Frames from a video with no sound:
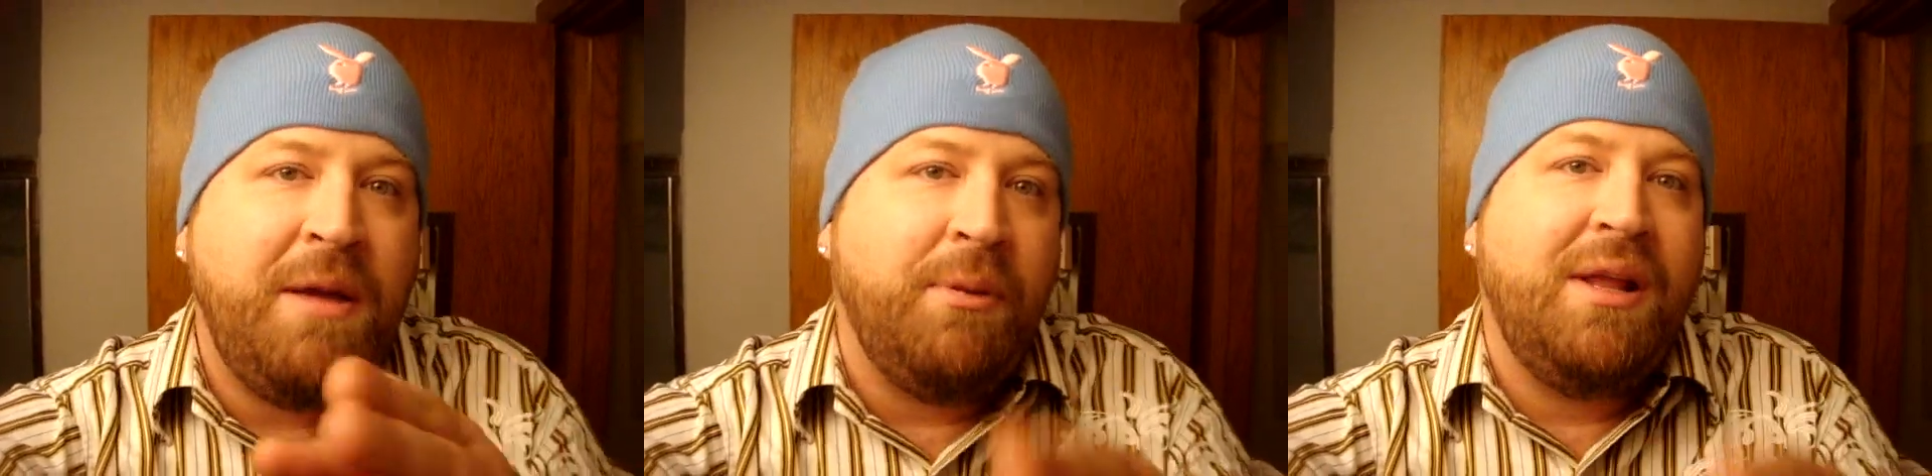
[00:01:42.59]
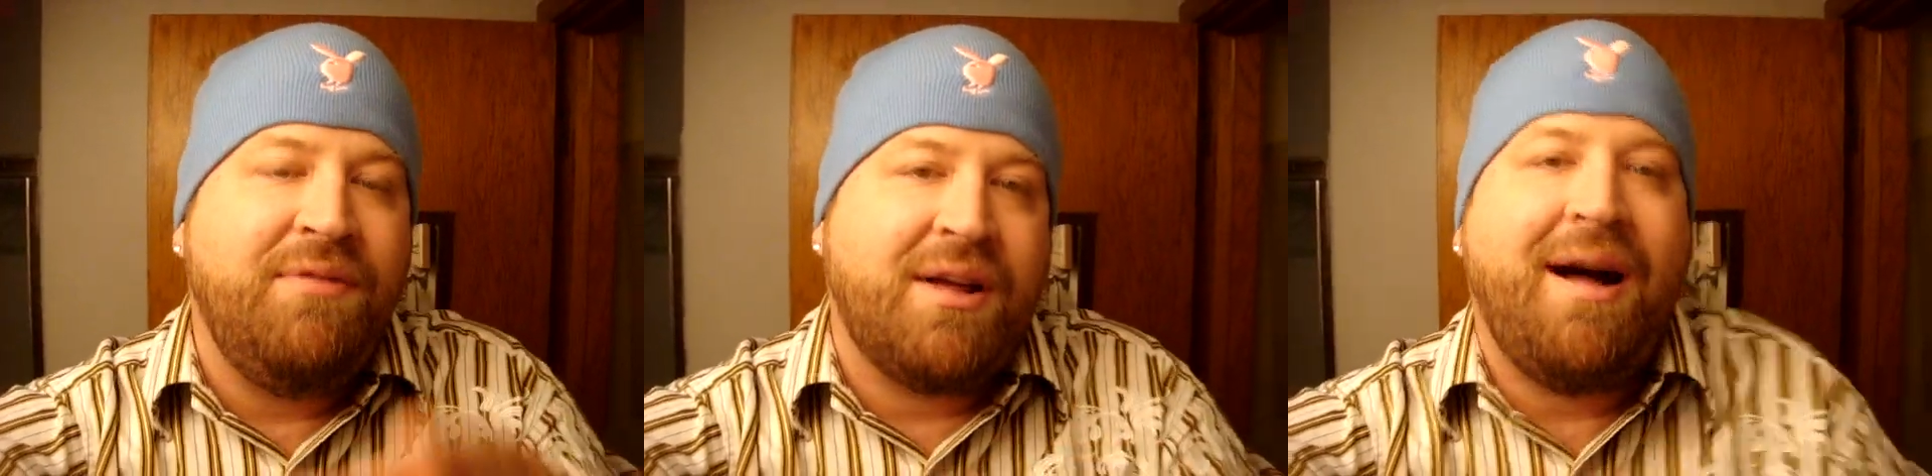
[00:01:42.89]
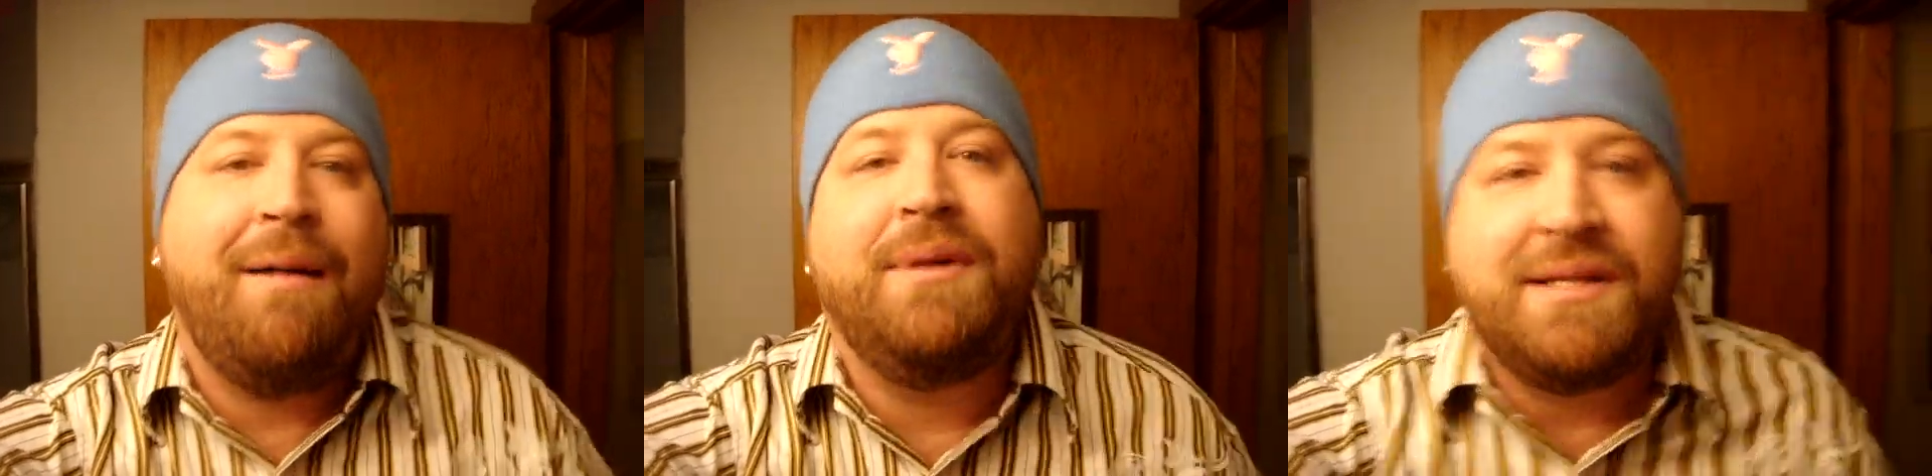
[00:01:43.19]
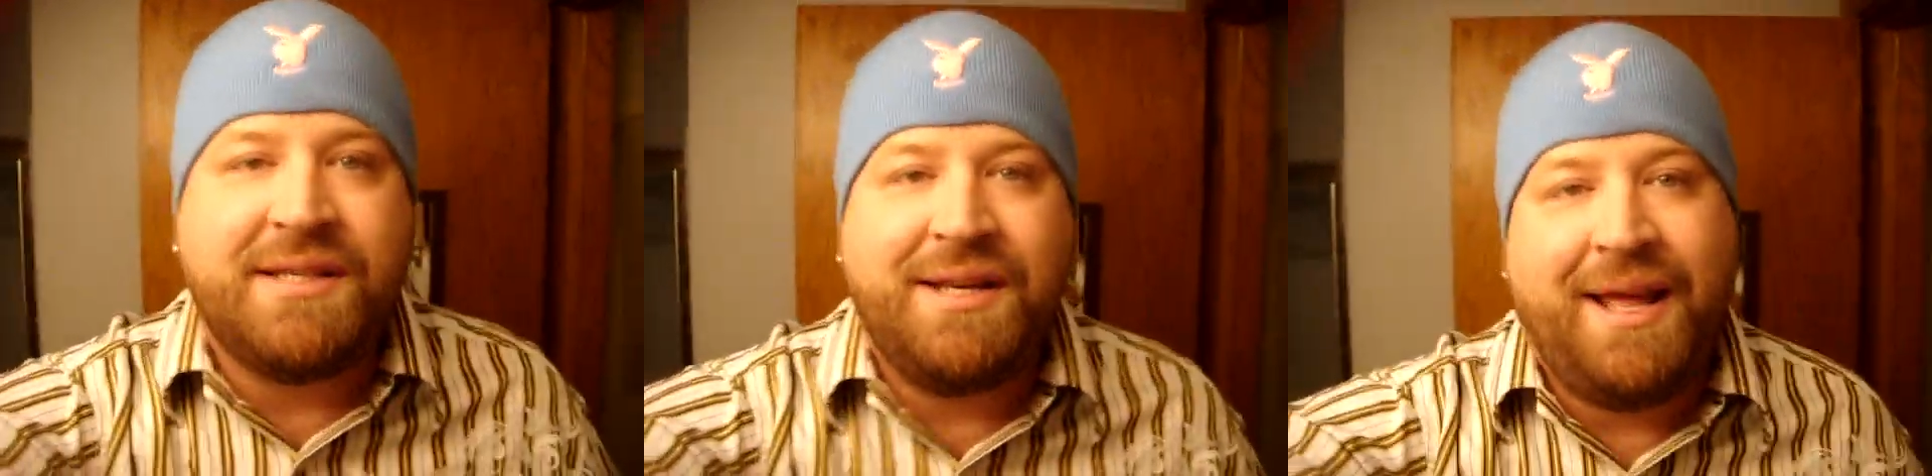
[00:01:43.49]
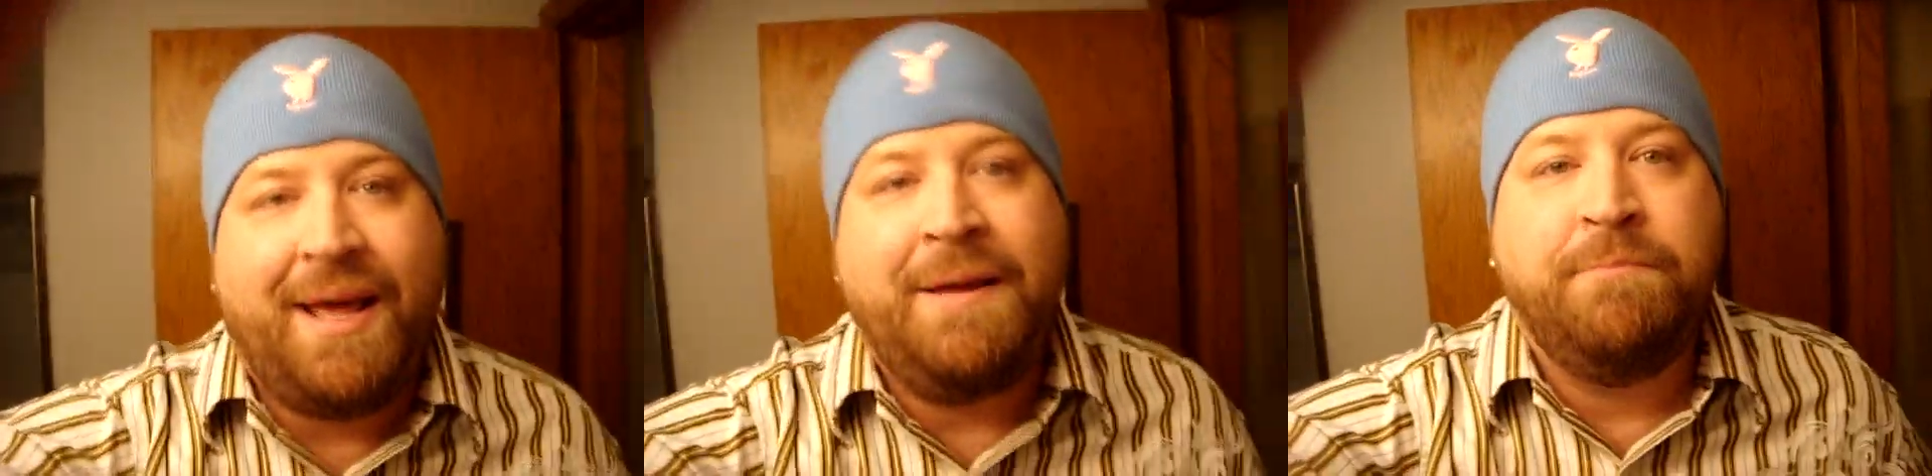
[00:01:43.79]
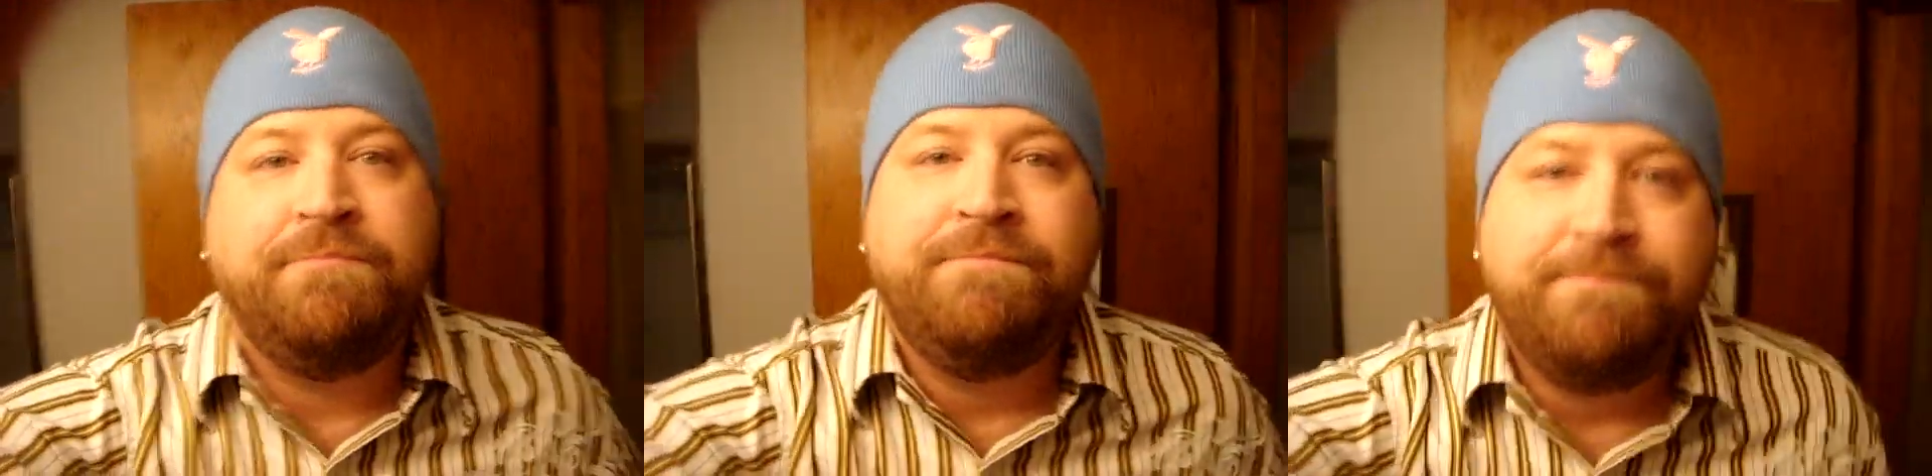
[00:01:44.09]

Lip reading: people to leave a comment today.